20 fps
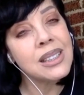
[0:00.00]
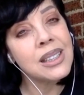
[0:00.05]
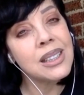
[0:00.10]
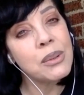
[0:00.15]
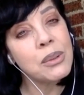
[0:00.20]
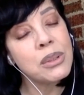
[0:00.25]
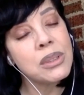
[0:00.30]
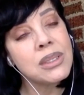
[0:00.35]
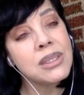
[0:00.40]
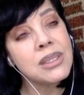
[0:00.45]
It
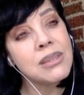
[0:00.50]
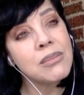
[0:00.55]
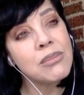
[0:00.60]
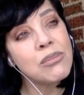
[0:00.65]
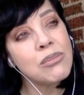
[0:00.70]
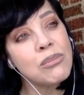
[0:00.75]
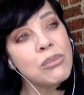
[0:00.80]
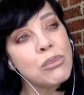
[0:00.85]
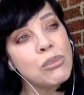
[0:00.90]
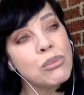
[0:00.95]
was
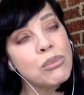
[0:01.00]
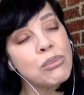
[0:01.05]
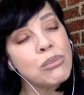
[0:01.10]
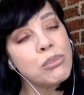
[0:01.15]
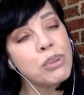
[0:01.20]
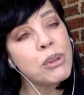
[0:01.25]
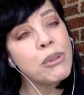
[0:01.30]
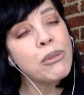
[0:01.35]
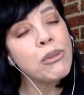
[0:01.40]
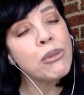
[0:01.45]

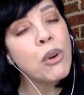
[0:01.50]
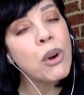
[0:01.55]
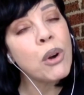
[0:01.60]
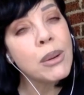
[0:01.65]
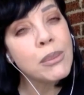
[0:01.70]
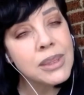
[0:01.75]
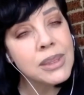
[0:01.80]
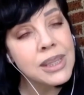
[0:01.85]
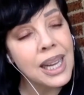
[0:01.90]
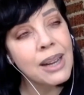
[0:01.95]

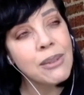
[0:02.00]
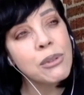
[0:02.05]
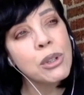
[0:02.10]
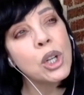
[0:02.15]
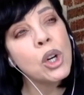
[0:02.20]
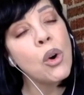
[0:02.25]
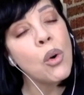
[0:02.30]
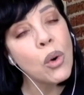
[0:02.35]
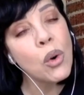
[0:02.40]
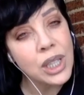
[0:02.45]
performed and
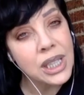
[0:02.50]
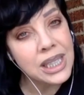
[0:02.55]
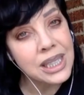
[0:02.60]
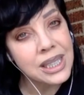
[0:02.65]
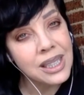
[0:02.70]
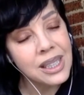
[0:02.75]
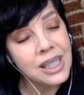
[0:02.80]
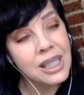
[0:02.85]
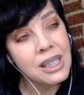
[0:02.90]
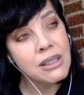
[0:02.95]

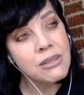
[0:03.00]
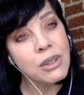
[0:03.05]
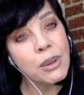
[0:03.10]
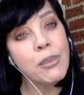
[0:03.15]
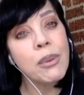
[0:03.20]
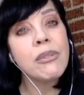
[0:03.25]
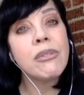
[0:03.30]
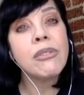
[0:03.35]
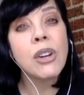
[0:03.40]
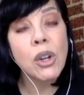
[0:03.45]
recorded
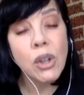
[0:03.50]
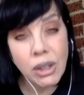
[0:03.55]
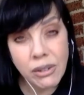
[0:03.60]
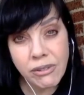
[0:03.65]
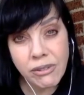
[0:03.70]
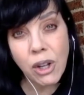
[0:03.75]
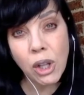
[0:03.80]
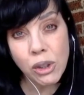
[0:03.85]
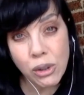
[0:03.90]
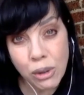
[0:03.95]
from a
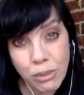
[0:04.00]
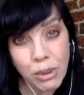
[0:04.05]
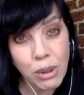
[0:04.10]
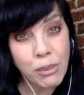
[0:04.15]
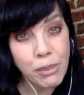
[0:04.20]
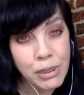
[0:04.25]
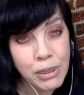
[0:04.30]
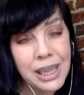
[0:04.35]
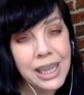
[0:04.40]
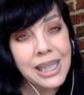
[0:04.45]
very
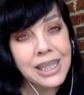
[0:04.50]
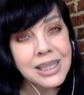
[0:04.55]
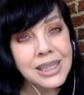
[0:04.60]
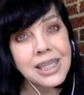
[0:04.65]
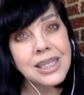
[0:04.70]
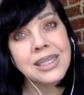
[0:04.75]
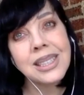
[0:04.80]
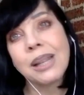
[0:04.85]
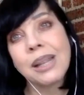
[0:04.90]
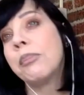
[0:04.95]
vulnerable place,
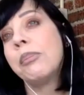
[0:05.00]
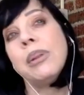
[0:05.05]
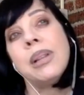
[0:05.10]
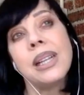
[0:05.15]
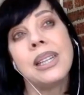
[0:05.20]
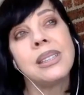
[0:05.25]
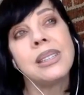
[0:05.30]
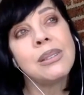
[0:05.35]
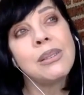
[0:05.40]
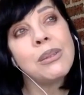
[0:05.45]
the same
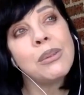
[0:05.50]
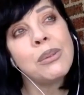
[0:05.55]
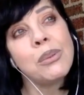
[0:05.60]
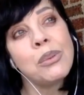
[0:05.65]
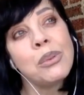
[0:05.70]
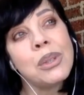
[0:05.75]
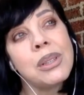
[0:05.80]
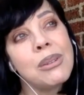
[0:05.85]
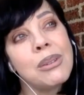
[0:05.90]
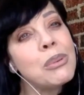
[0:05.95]
place
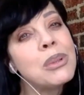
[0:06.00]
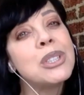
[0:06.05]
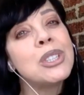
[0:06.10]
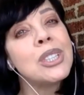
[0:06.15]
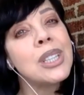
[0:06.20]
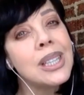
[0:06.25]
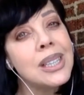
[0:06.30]
with which